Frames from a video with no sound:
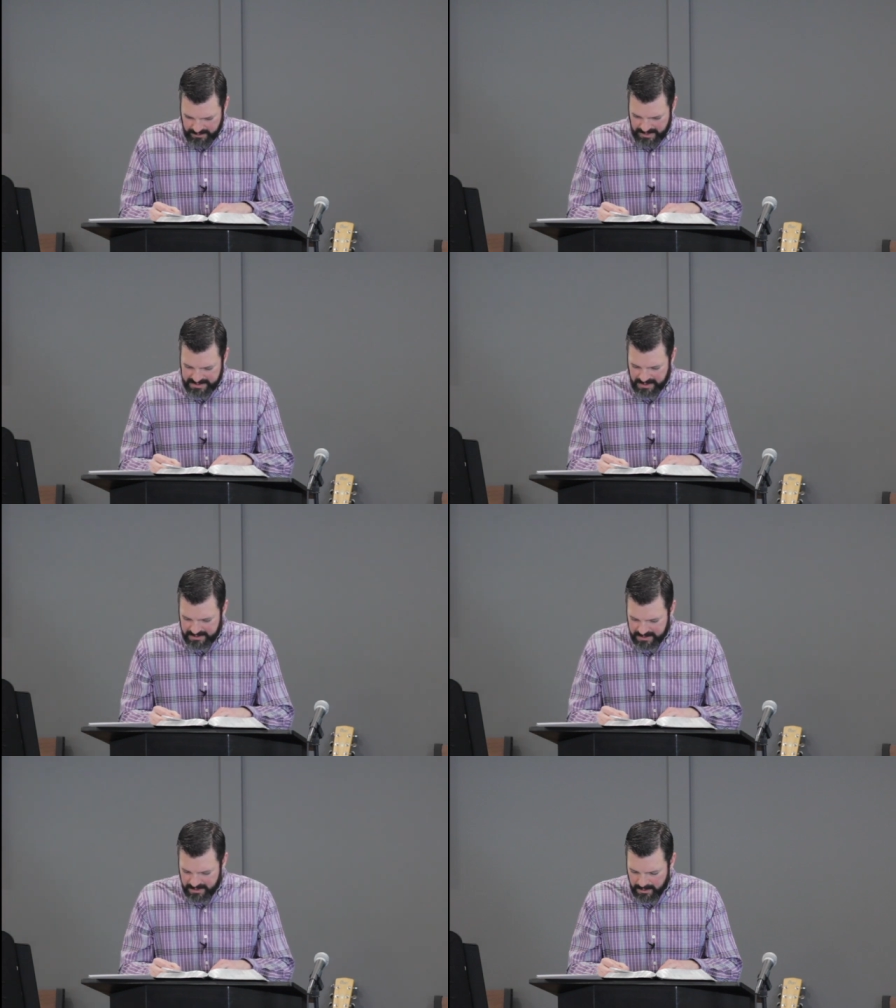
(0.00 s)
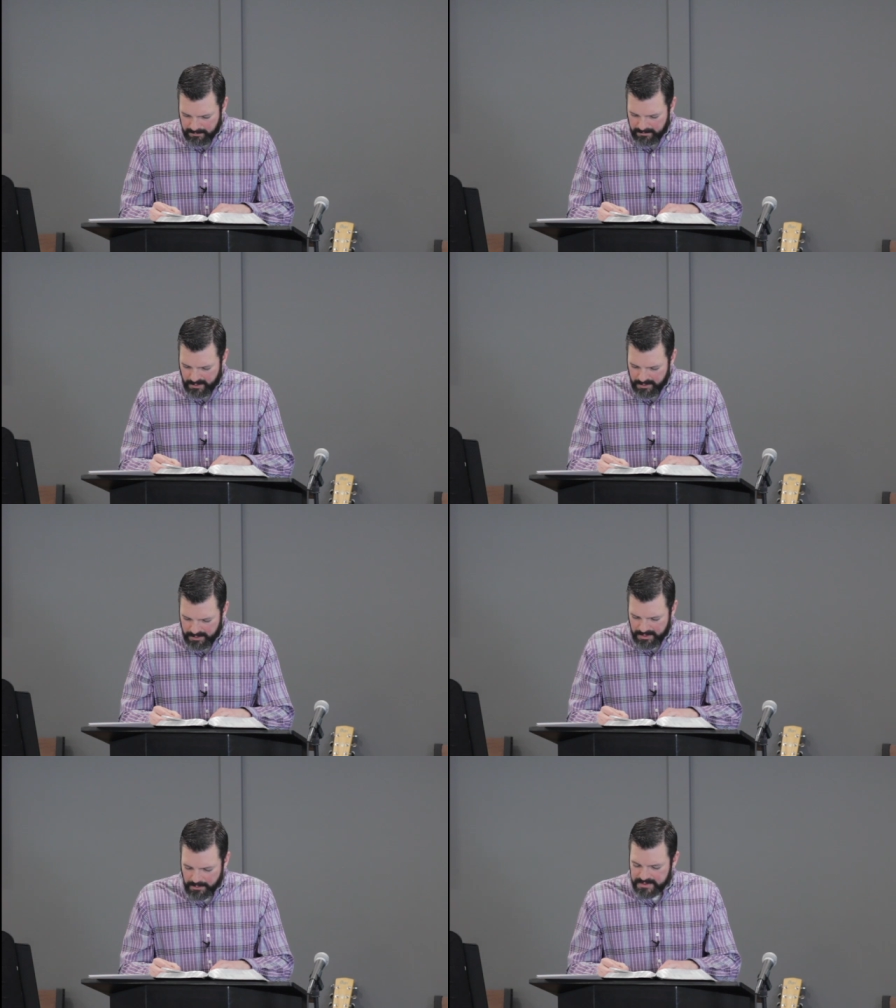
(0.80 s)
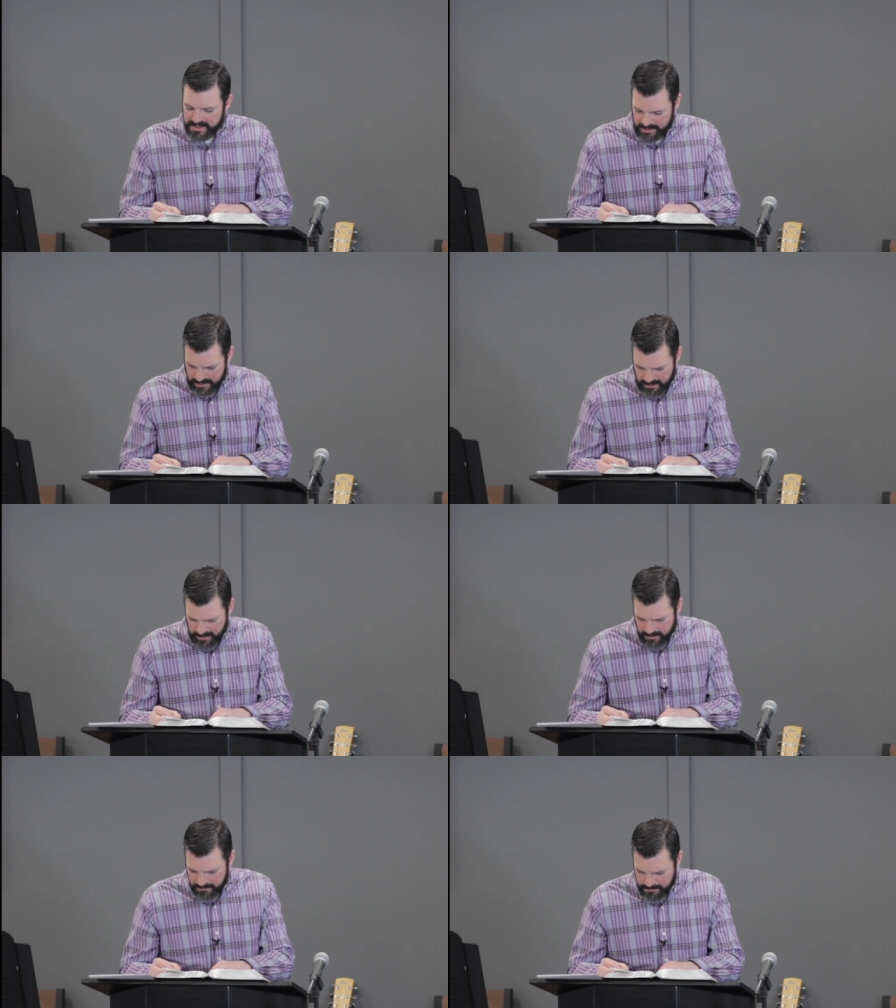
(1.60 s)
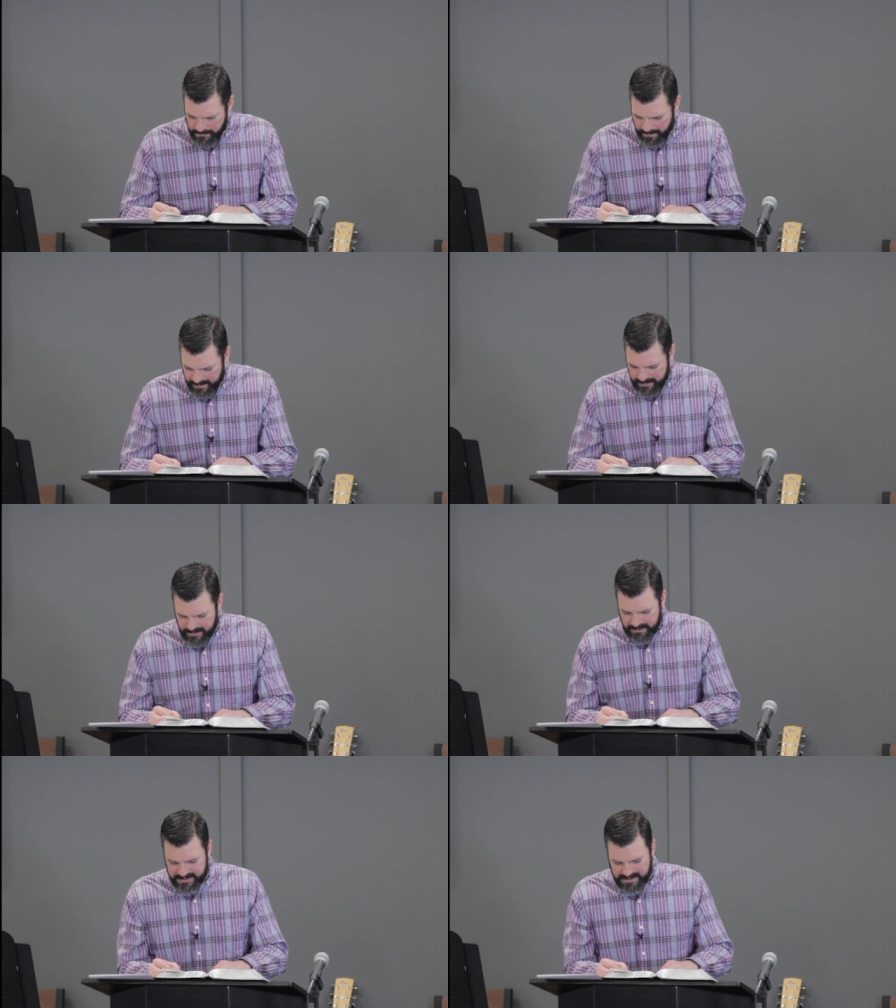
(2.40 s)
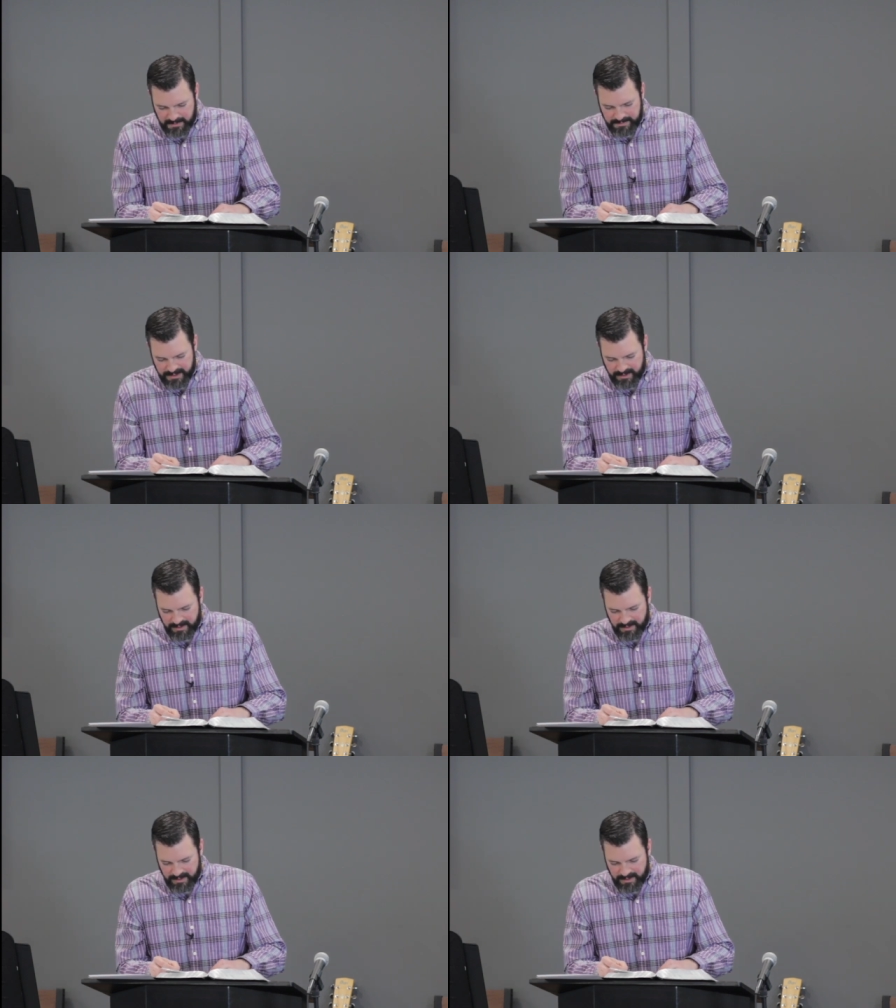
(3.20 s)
He said to them, But who do you say that I am? And Simon Peter